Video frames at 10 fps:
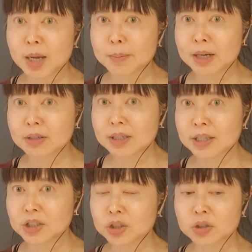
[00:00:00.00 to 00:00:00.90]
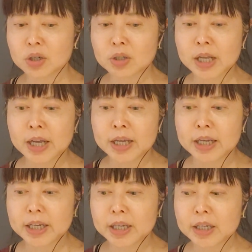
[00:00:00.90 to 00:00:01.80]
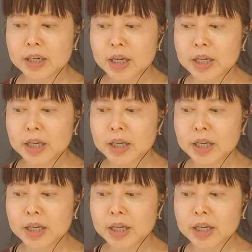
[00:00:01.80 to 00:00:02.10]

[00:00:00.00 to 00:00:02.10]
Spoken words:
about cholesterol in